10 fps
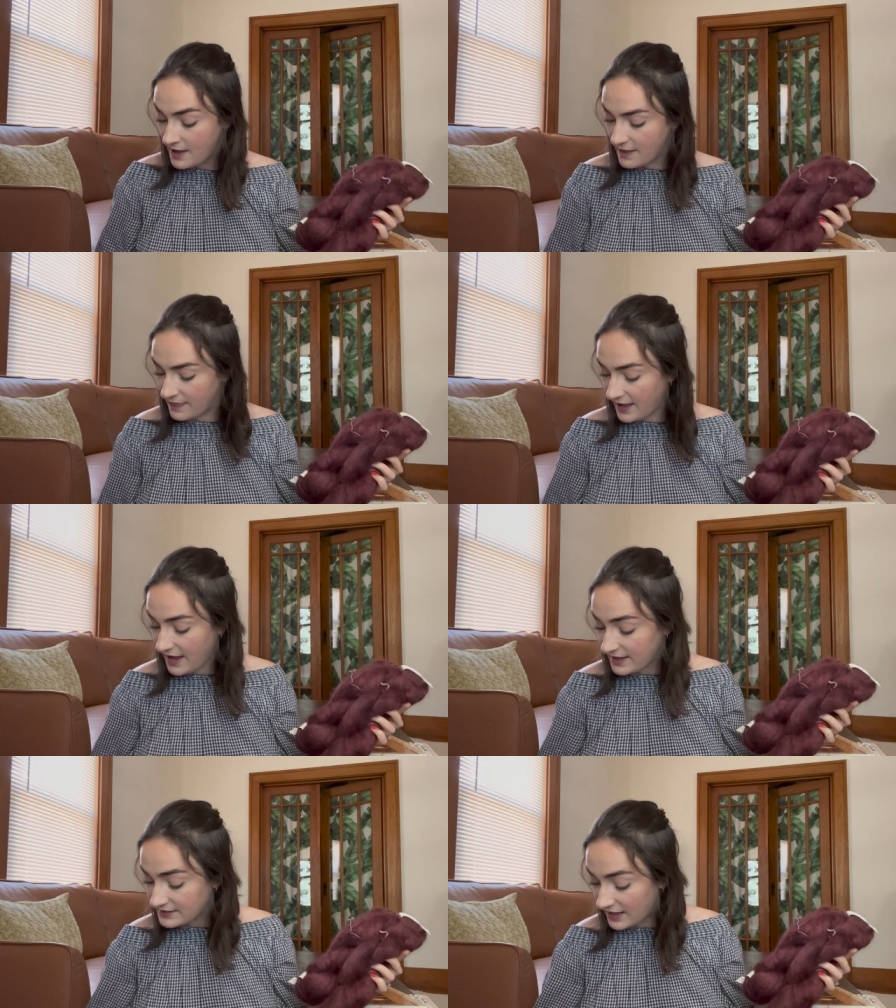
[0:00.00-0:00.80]

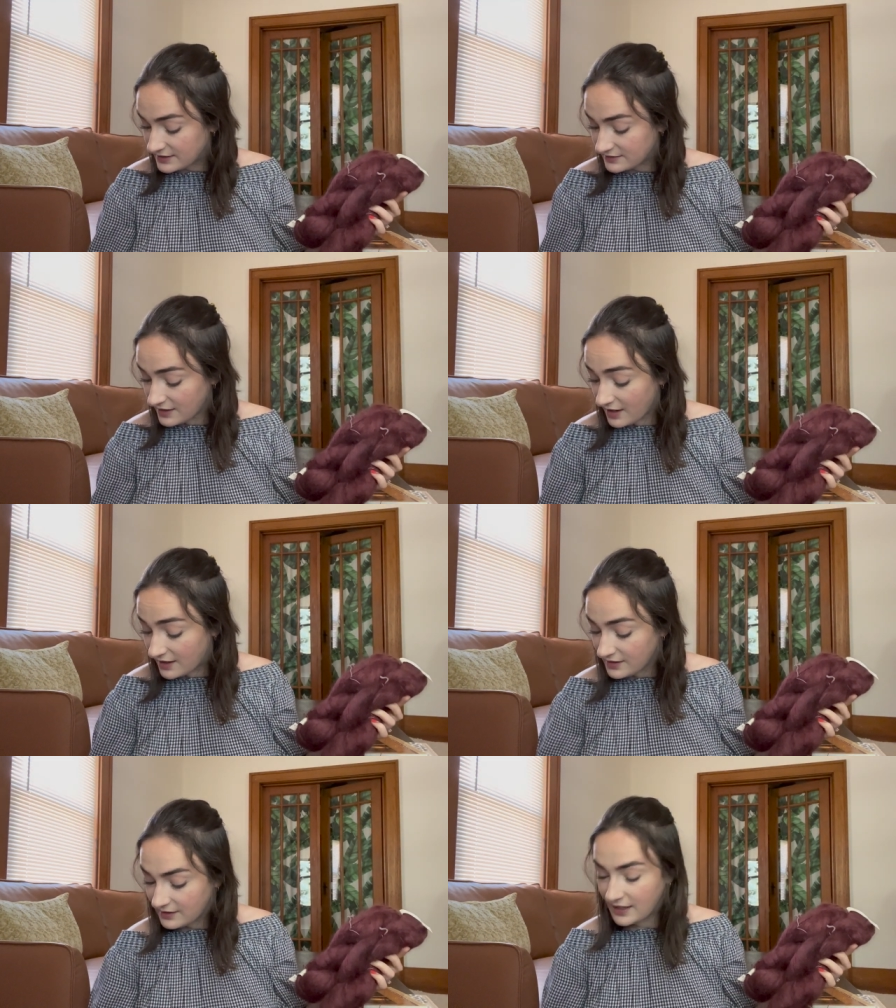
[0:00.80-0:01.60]
that I
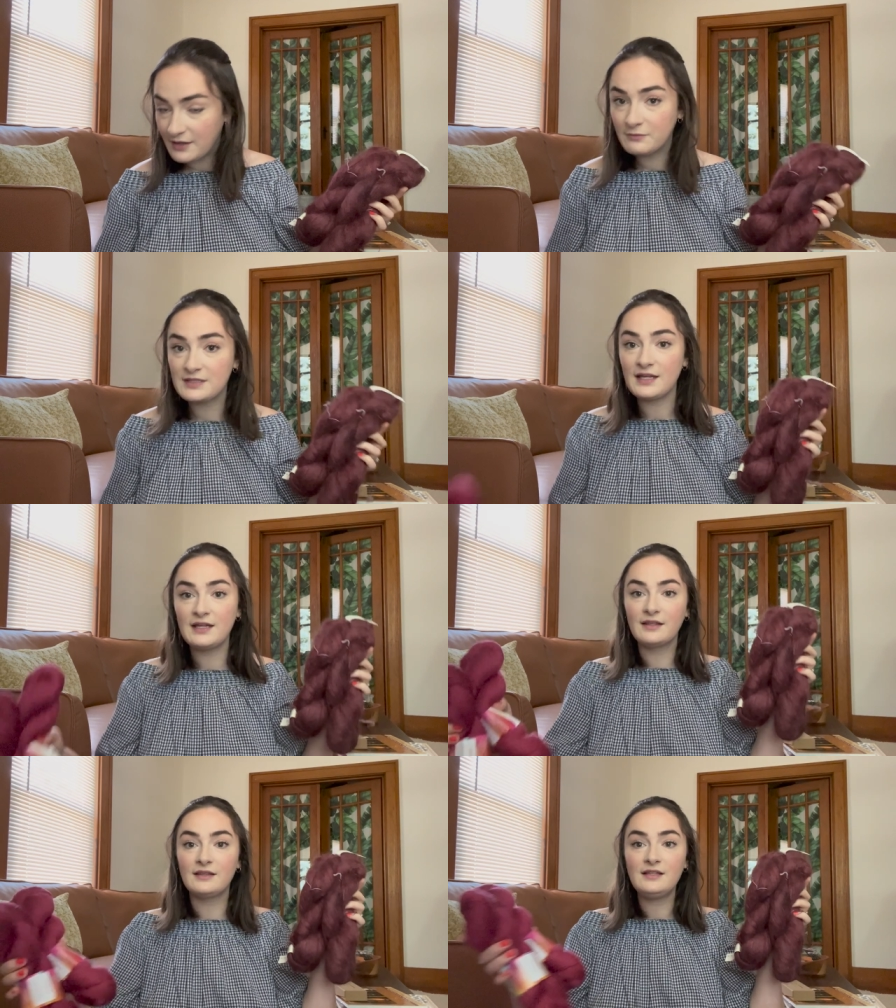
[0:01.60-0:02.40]
saw and was
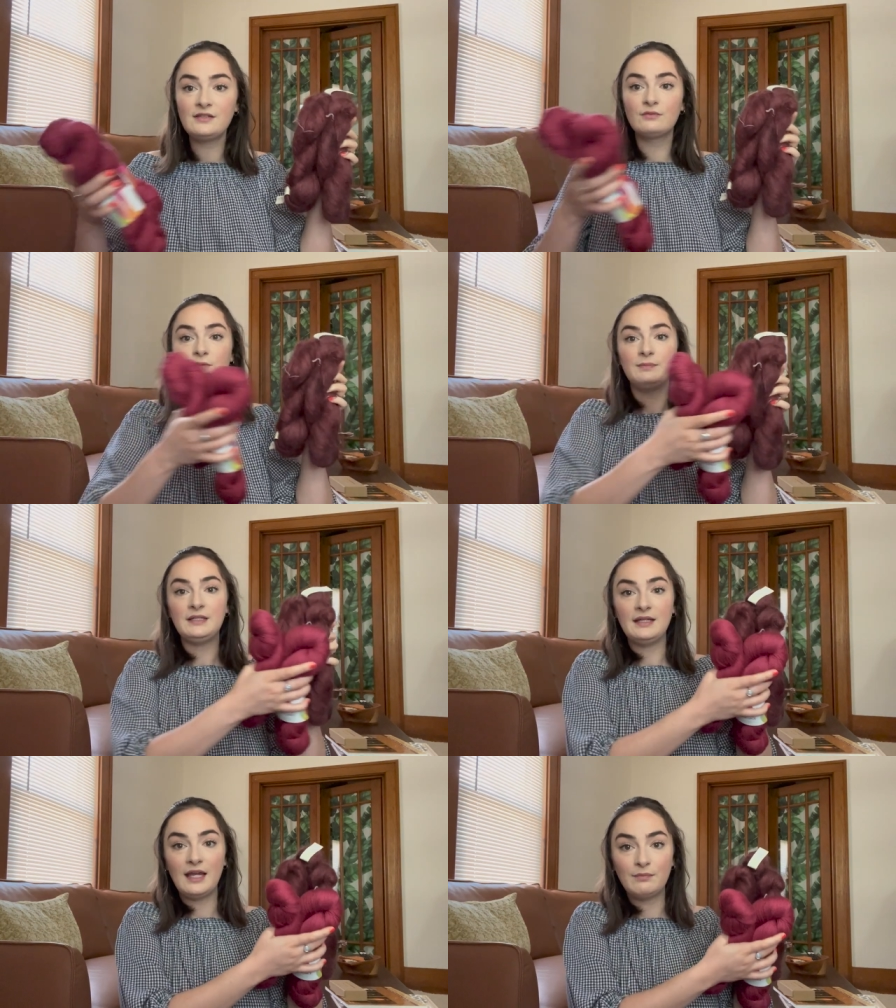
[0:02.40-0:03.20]
like, this would
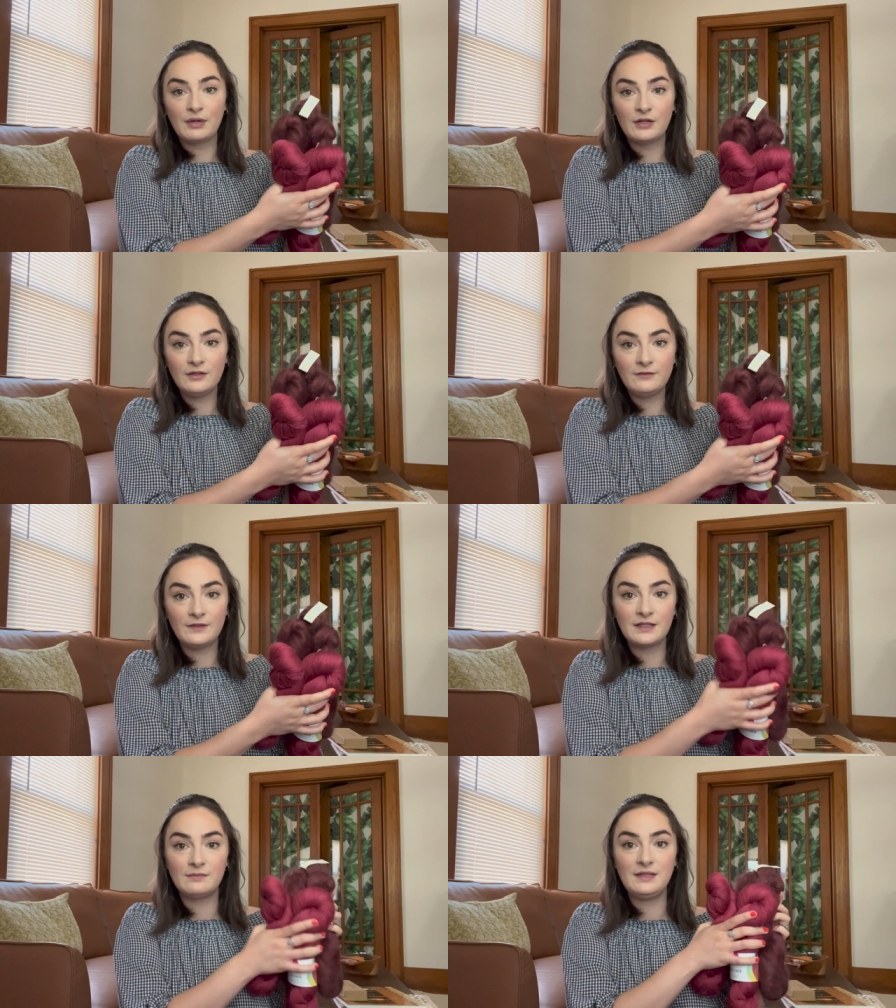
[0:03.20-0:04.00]
be a
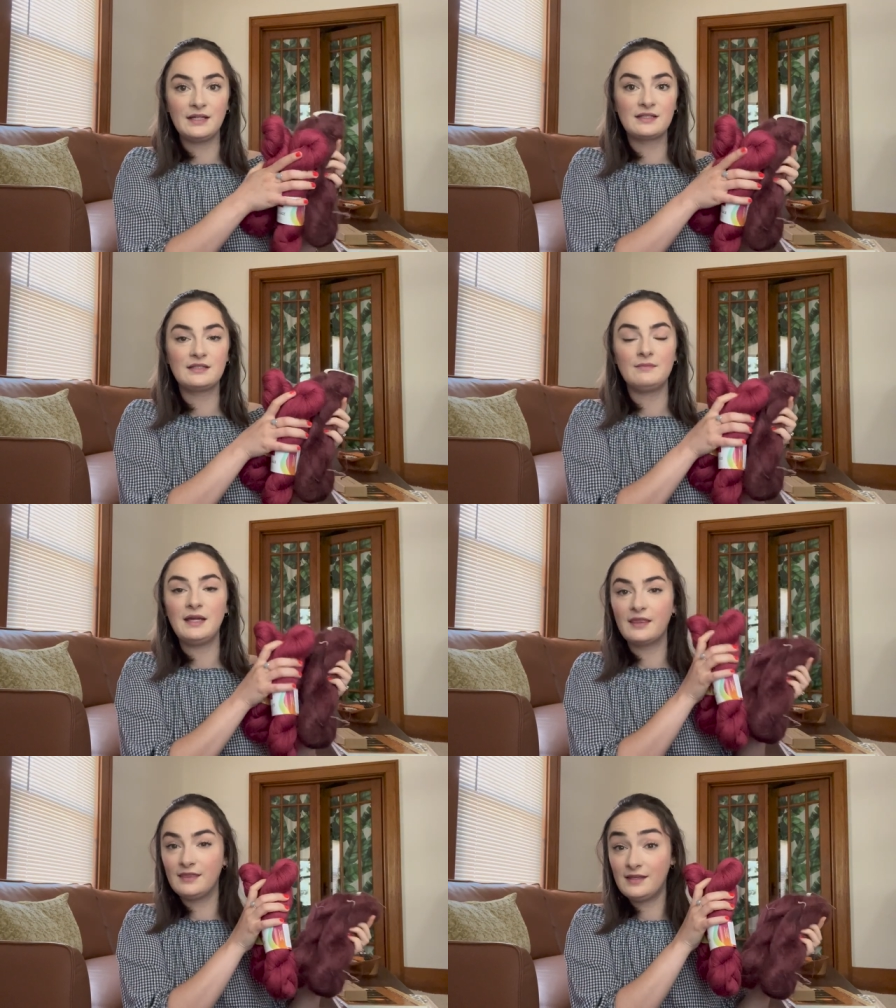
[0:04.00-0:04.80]
perfect mix to make
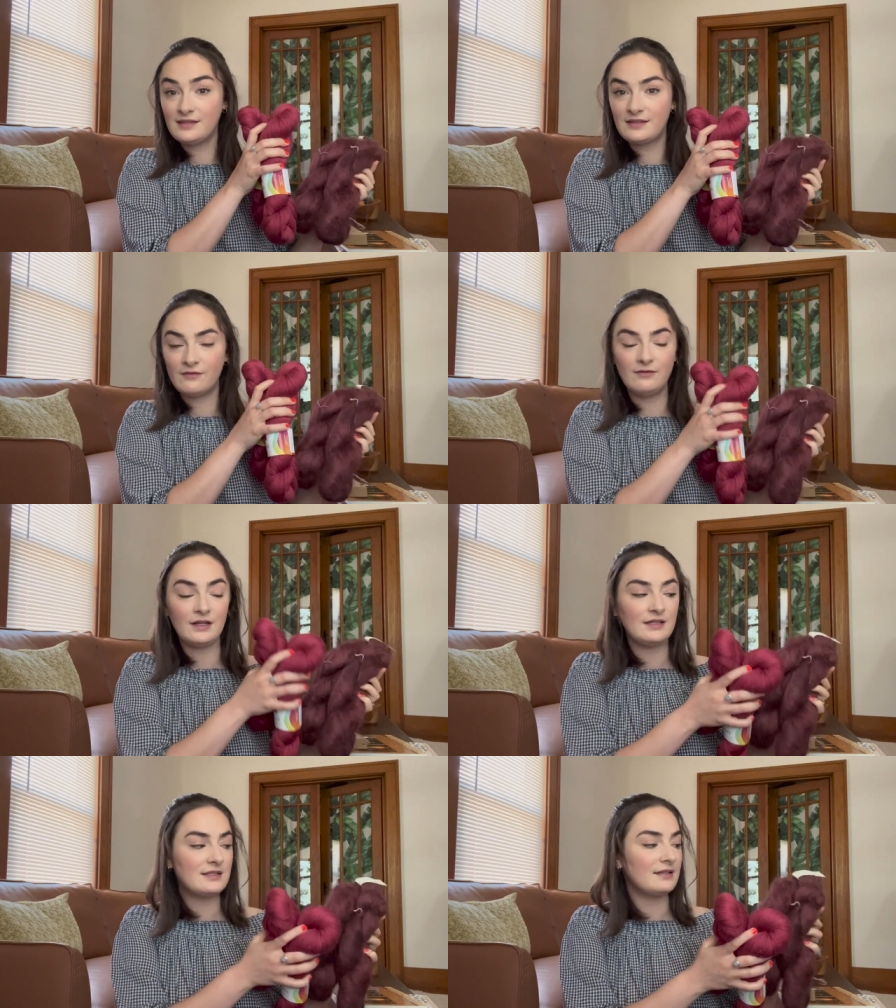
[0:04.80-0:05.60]
this
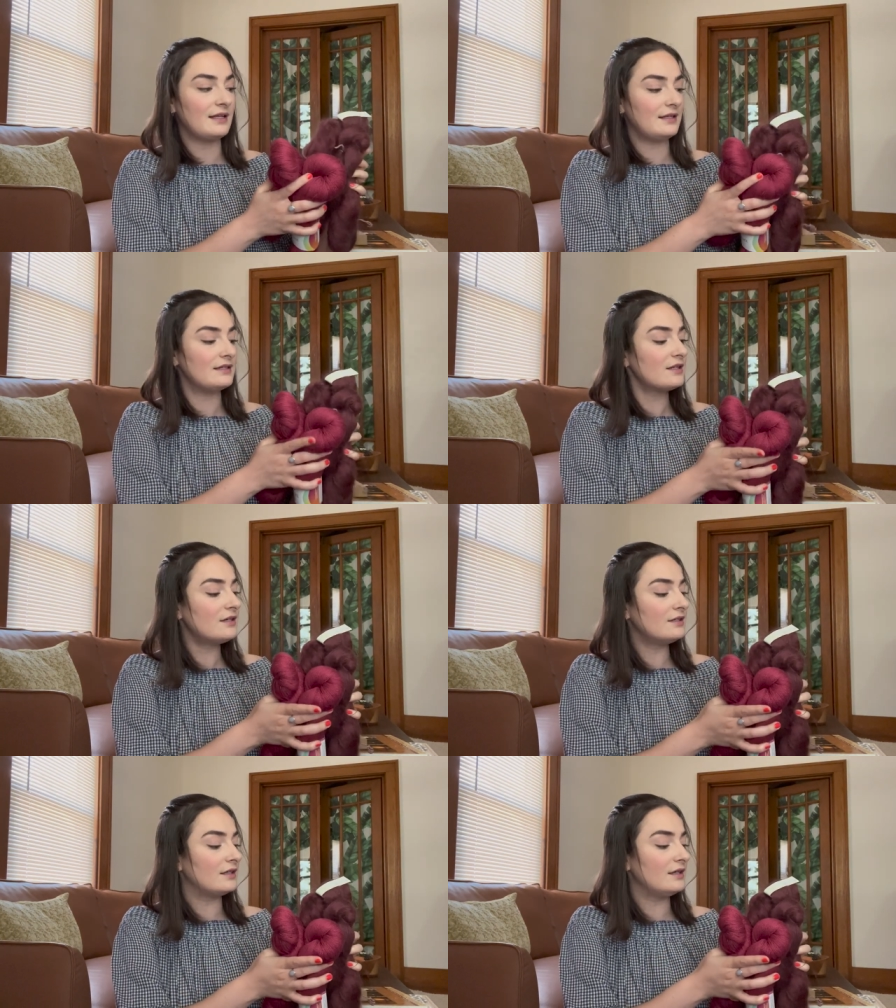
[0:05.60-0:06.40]
very slightly
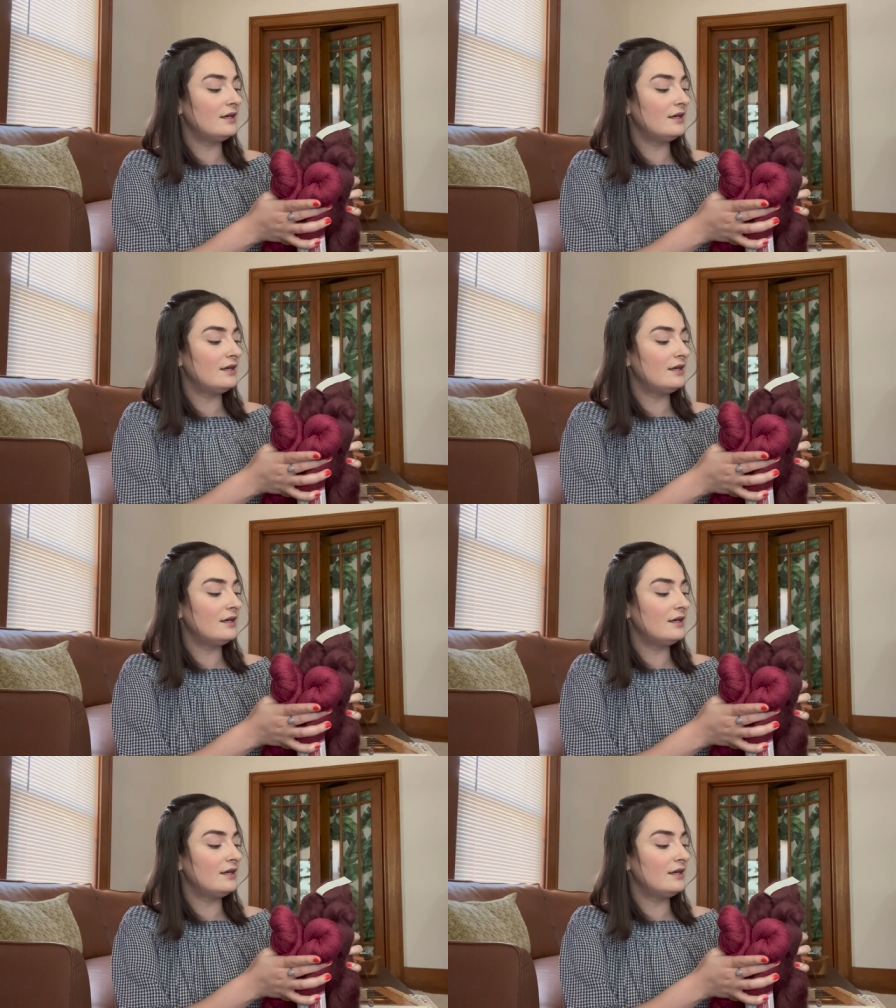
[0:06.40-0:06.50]
darker